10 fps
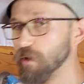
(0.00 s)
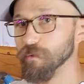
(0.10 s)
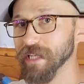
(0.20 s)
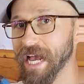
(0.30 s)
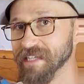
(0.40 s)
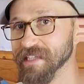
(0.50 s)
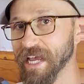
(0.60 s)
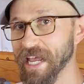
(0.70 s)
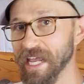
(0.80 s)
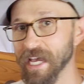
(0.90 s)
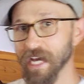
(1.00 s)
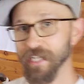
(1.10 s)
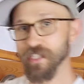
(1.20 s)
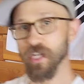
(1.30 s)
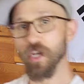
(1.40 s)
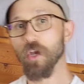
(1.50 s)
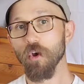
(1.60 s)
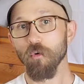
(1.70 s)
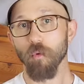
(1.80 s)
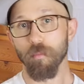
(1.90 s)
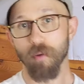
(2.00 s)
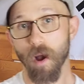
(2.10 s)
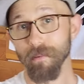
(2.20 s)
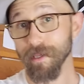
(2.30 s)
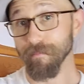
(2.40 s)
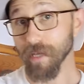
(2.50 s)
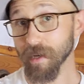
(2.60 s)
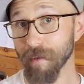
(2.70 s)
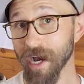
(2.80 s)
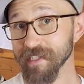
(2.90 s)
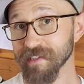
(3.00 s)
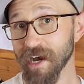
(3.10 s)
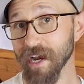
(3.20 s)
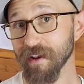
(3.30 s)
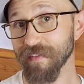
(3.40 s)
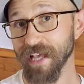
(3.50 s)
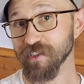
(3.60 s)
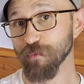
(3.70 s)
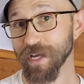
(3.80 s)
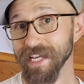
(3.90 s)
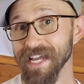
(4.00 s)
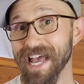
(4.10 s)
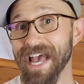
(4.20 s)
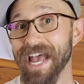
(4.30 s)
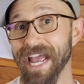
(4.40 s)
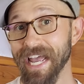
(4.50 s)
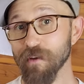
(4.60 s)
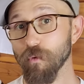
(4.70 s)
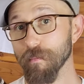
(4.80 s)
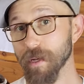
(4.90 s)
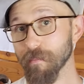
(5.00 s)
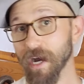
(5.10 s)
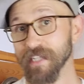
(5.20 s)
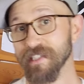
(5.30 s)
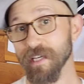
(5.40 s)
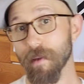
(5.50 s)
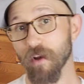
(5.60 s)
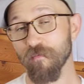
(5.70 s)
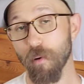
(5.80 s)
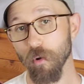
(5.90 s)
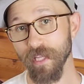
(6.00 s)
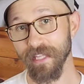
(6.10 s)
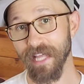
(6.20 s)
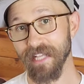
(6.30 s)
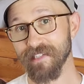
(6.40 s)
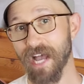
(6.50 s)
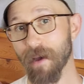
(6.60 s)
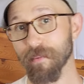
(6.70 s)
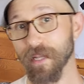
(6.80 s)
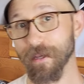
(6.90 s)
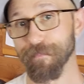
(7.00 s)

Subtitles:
can relax that hand, we'll probably minimize the height on that swing and we'll minimize the amount of pulling that's happening.